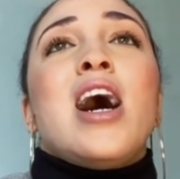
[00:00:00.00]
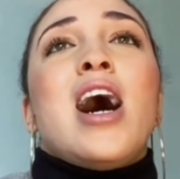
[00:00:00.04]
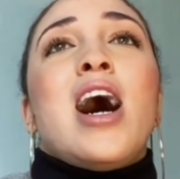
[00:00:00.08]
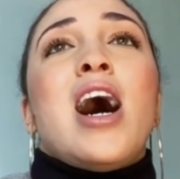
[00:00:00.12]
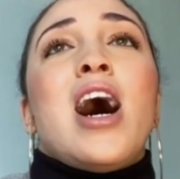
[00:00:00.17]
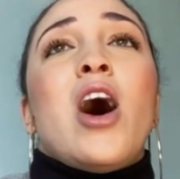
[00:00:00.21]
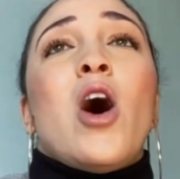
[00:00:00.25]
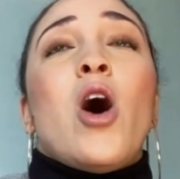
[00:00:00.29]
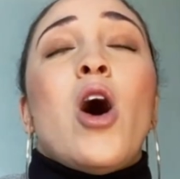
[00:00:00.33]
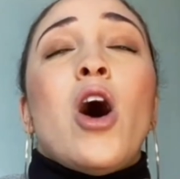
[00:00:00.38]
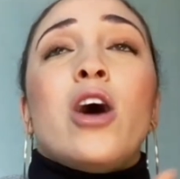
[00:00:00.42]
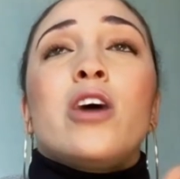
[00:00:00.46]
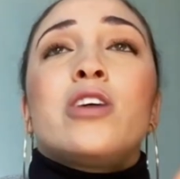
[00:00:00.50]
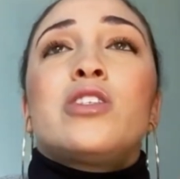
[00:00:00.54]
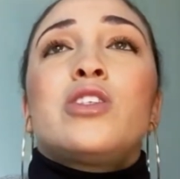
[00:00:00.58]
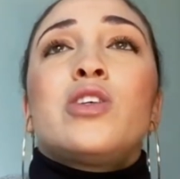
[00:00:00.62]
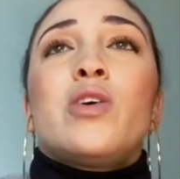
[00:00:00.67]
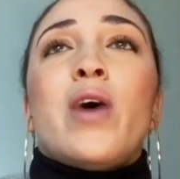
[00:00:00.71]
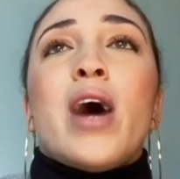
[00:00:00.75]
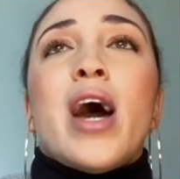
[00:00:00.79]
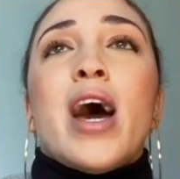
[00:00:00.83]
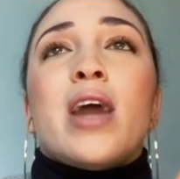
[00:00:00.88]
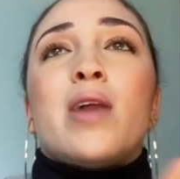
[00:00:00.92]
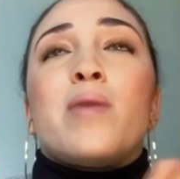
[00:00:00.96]

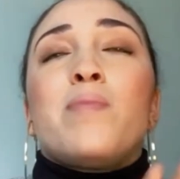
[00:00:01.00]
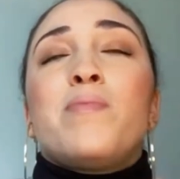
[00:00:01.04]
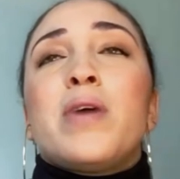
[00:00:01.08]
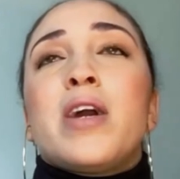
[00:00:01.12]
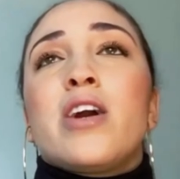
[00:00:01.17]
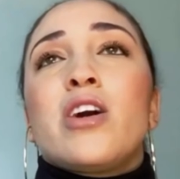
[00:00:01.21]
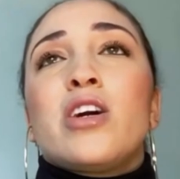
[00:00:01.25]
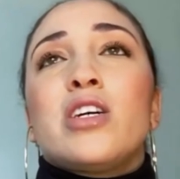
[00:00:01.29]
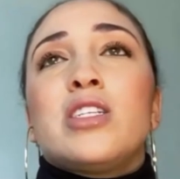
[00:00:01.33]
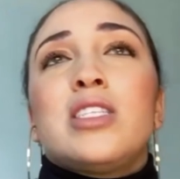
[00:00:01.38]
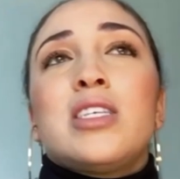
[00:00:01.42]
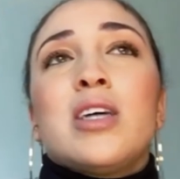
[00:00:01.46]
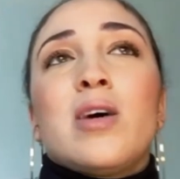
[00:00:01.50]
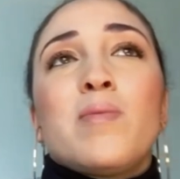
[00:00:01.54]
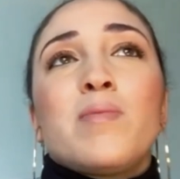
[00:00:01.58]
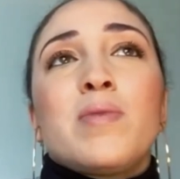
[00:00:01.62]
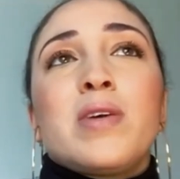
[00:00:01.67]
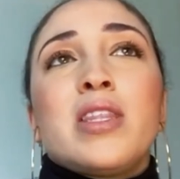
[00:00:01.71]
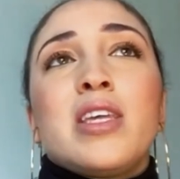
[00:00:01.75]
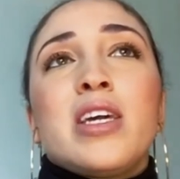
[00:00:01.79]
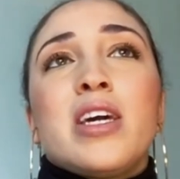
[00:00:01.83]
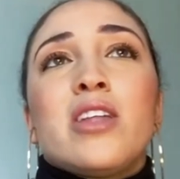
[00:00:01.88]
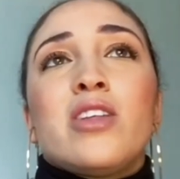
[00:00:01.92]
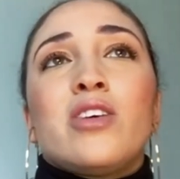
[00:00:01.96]
I had a parent tell
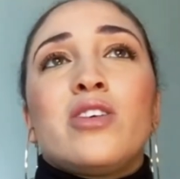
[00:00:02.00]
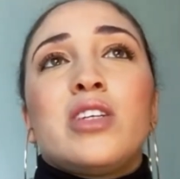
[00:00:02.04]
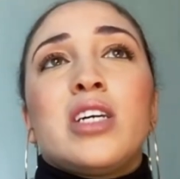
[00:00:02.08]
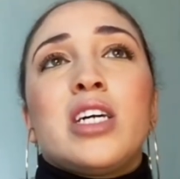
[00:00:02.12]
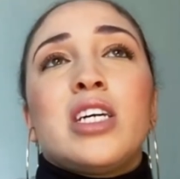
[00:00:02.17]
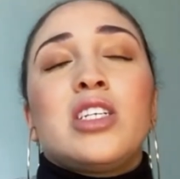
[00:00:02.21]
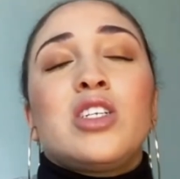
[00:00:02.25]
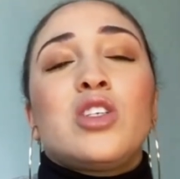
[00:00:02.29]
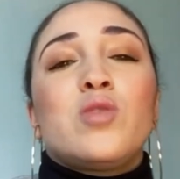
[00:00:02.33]
me the other day,